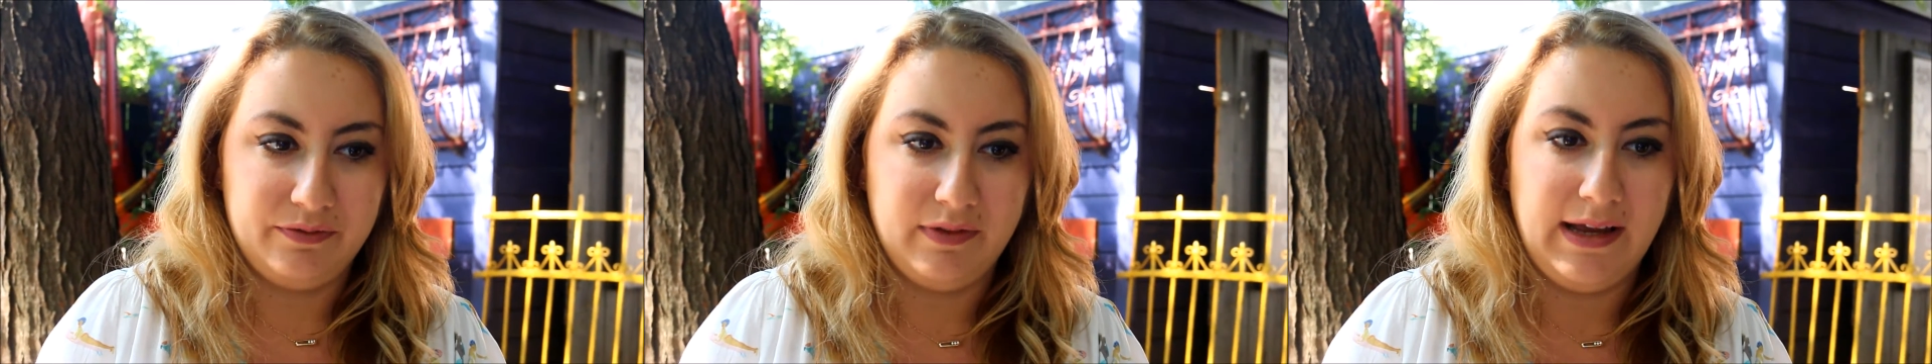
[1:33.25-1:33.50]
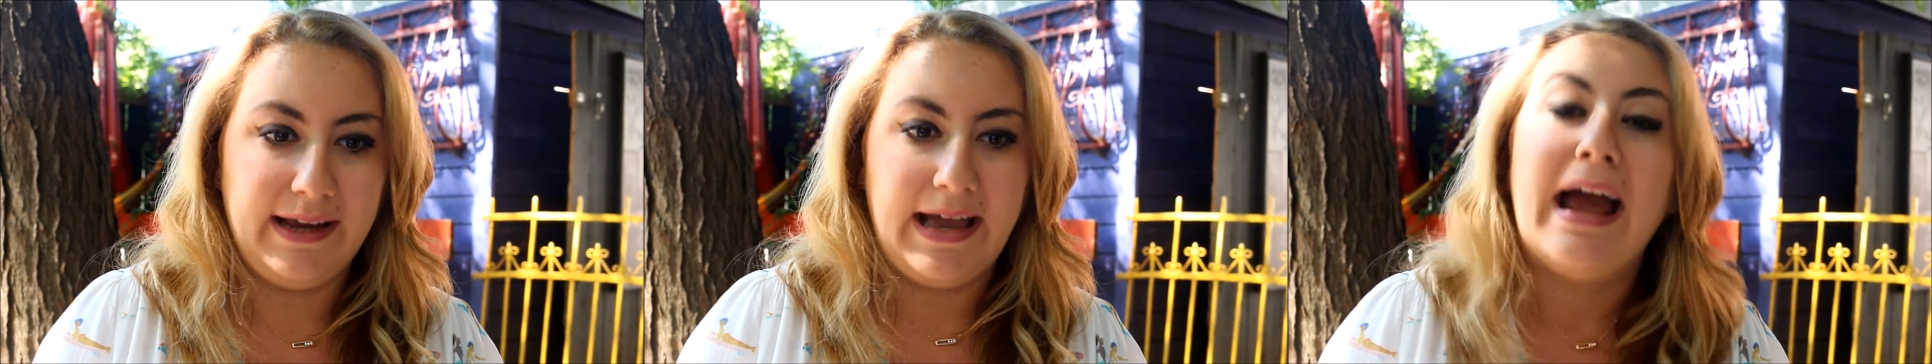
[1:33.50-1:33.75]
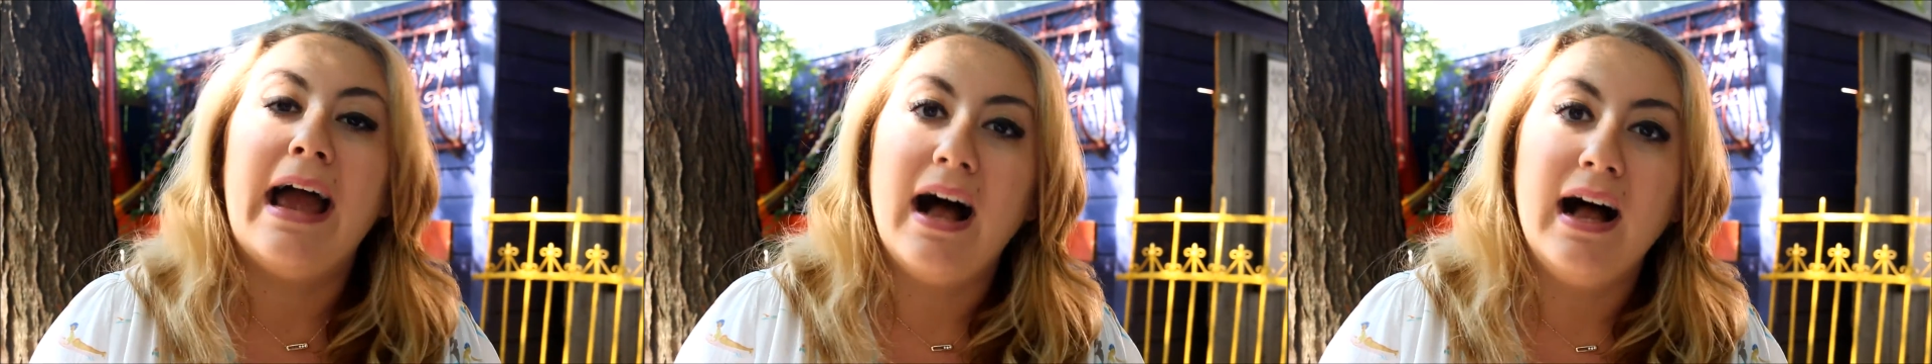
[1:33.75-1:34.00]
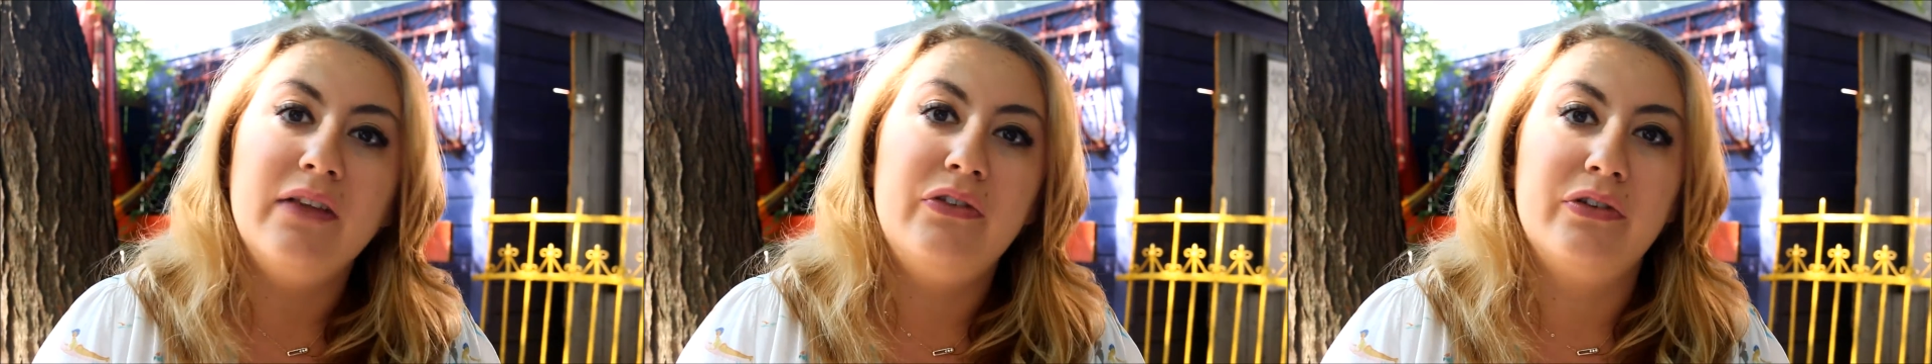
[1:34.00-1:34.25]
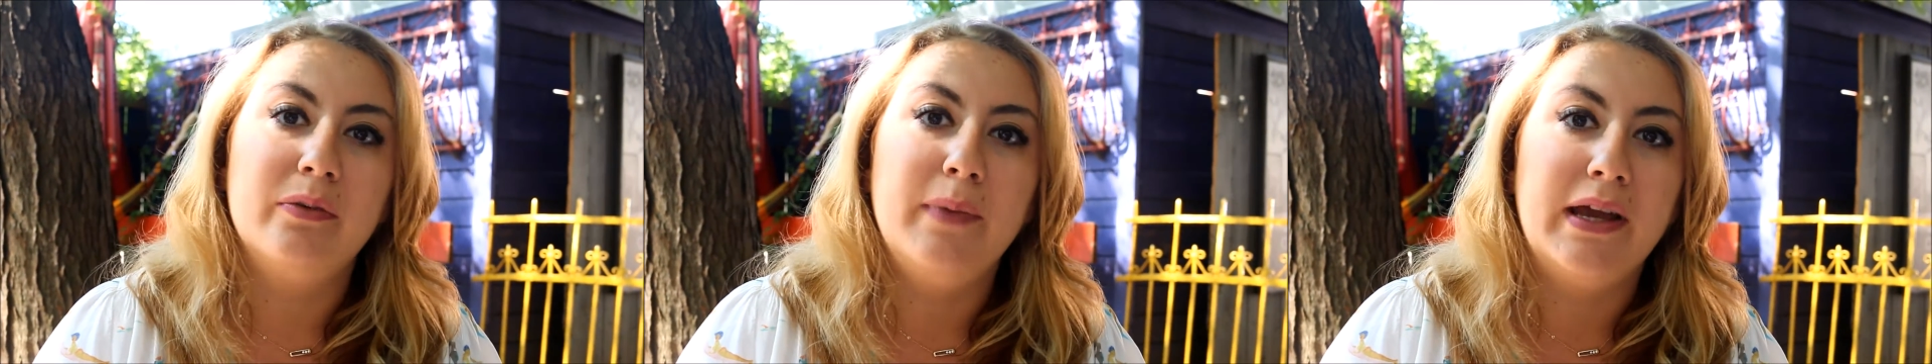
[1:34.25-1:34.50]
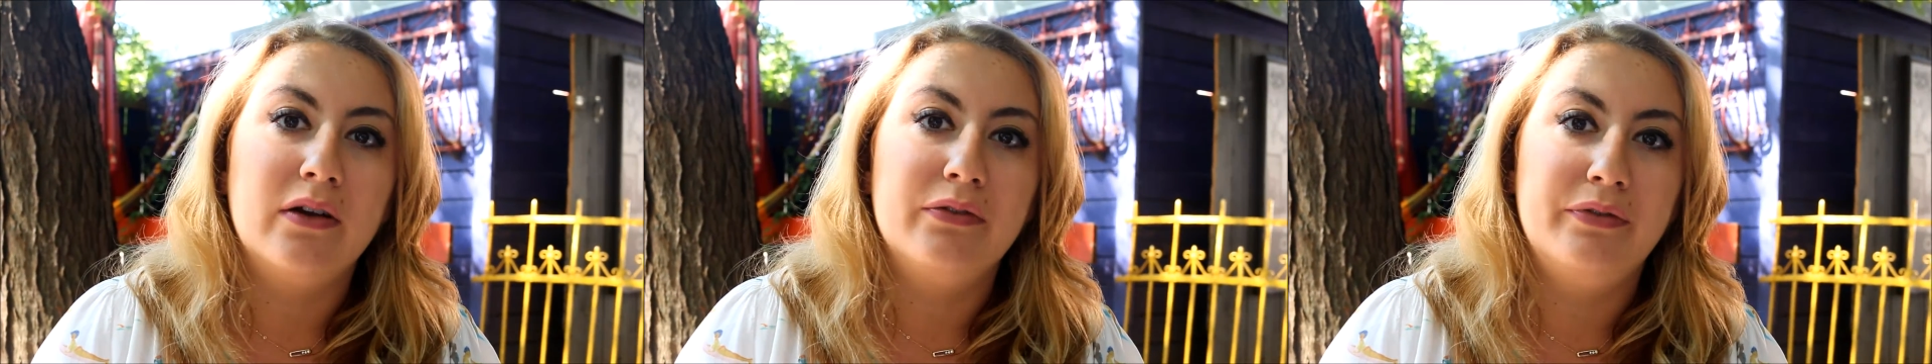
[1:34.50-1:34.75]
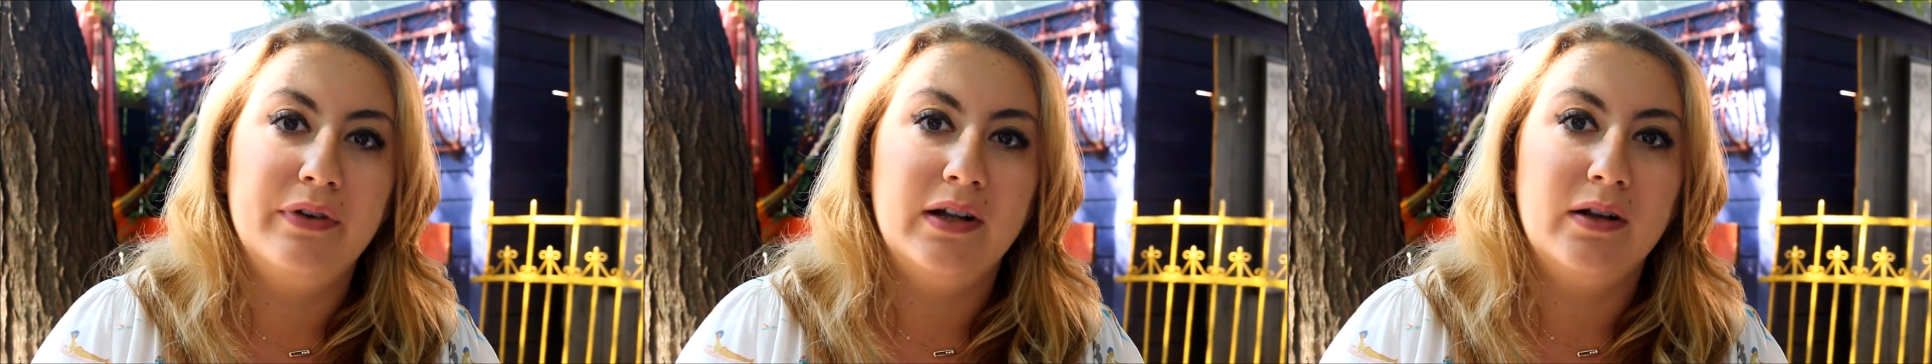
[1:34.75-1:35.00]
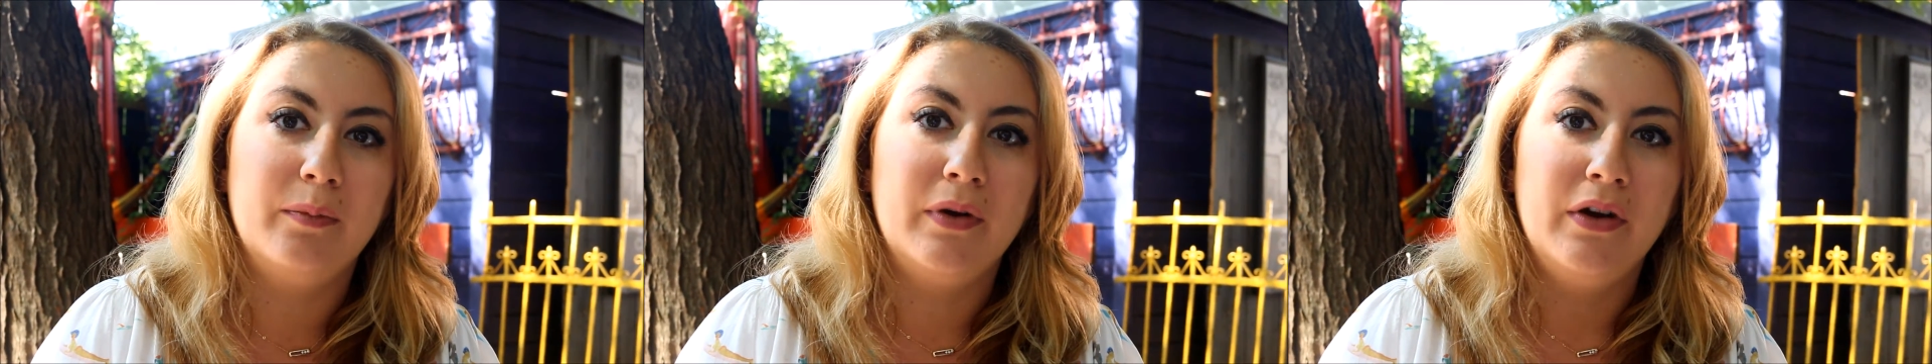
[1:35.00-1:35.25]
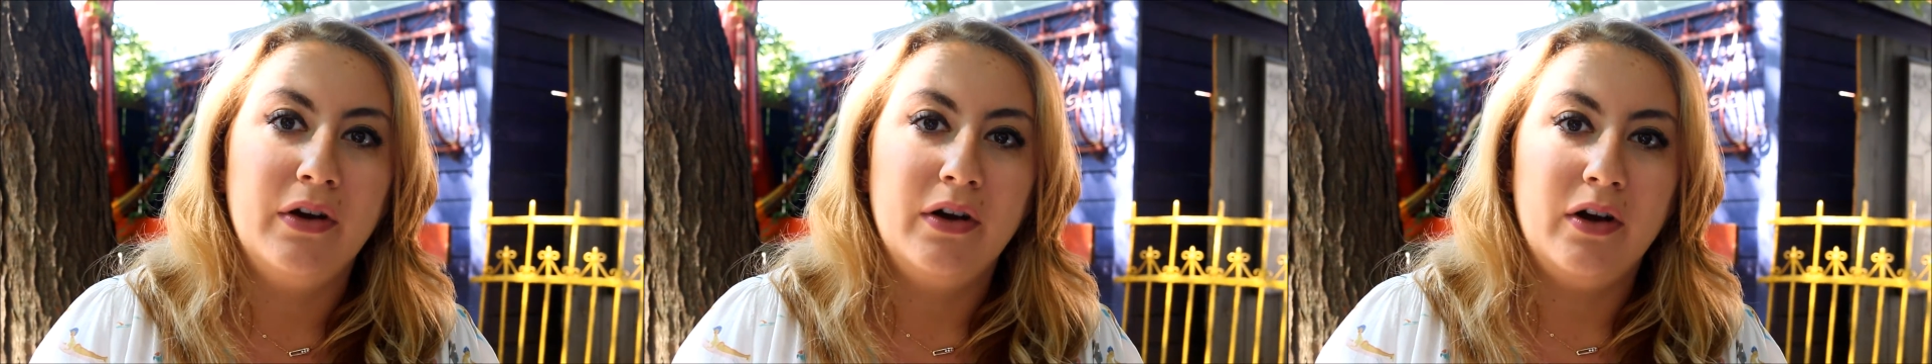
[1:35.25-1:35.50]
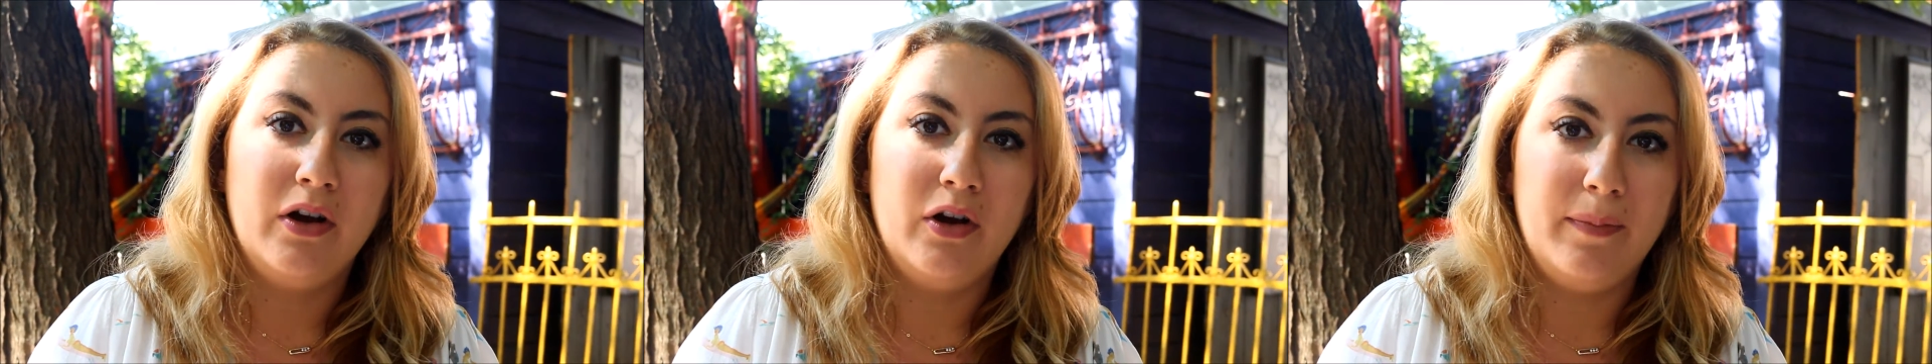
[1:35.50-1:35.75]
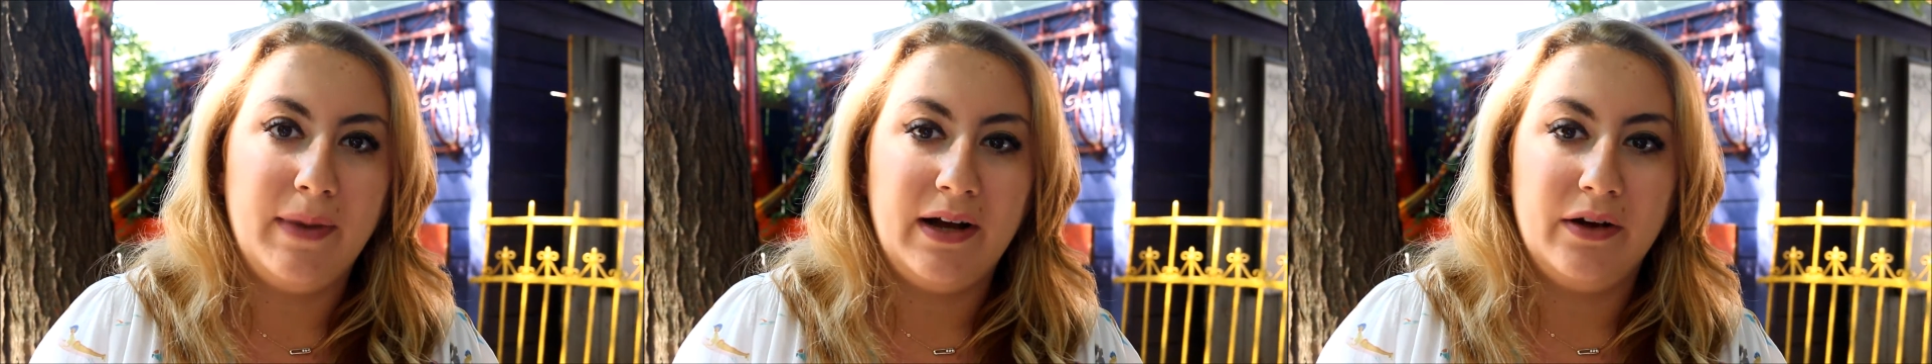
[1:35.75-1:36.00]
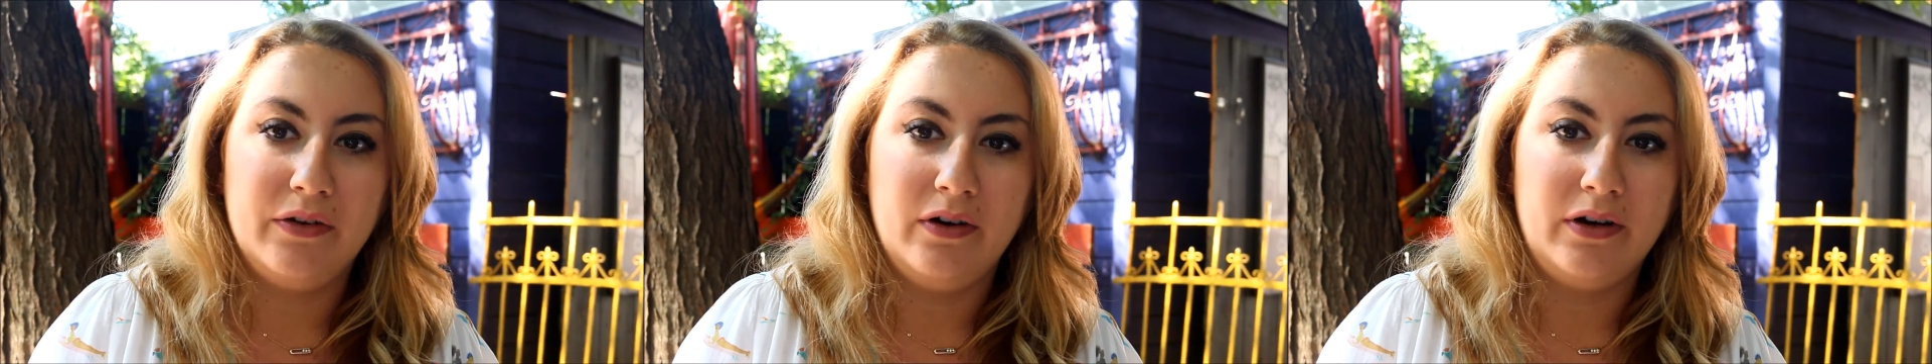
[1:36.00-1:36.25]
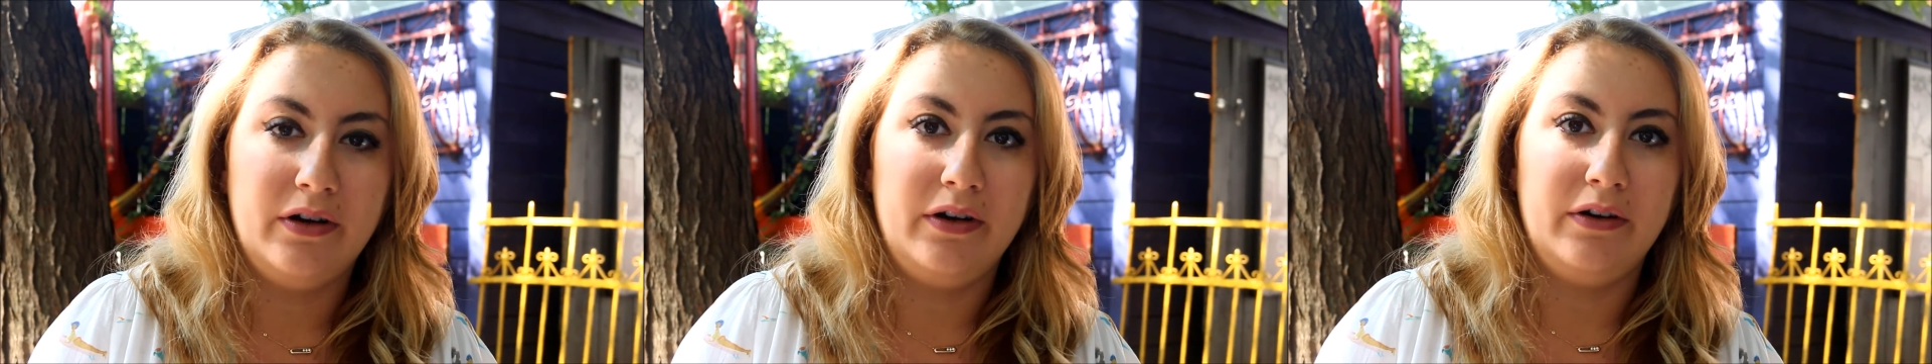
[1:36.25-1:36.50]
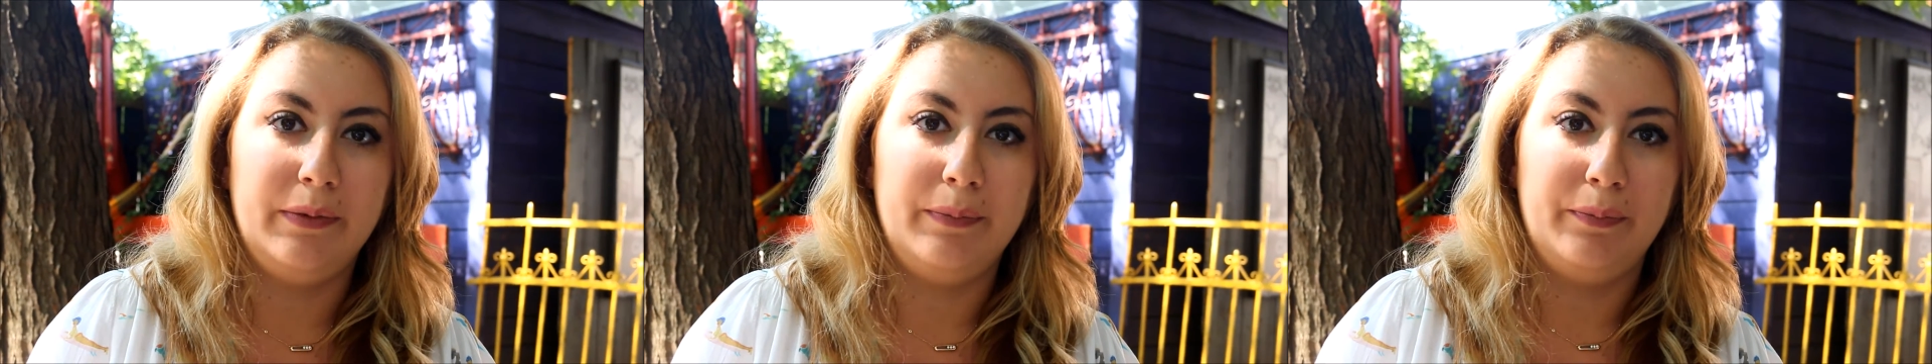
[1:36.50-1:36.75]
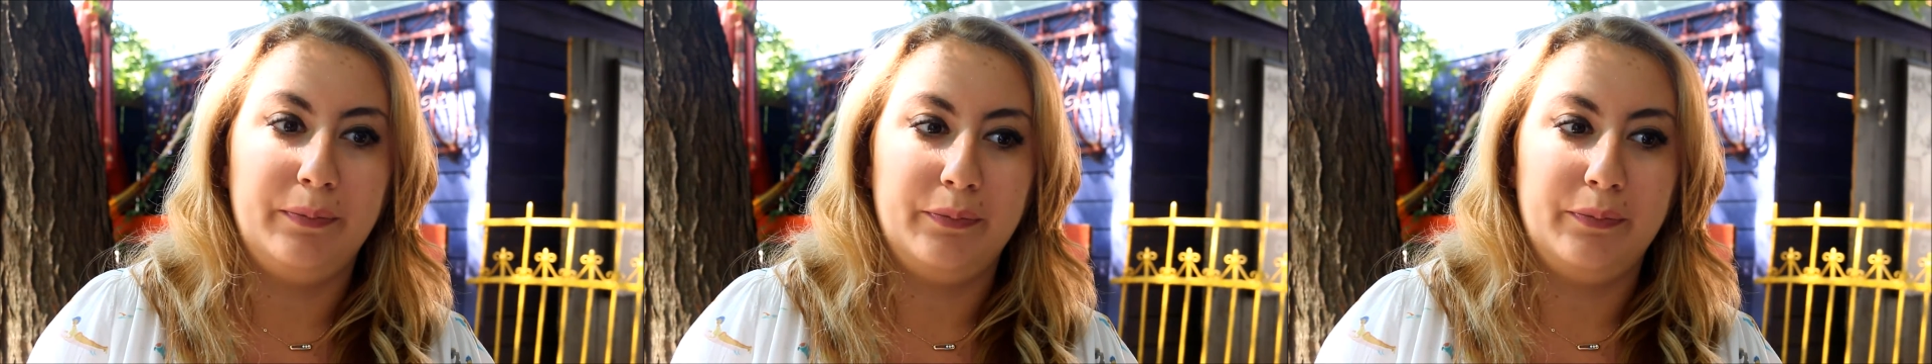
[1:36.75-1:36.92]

like I had to make a film about her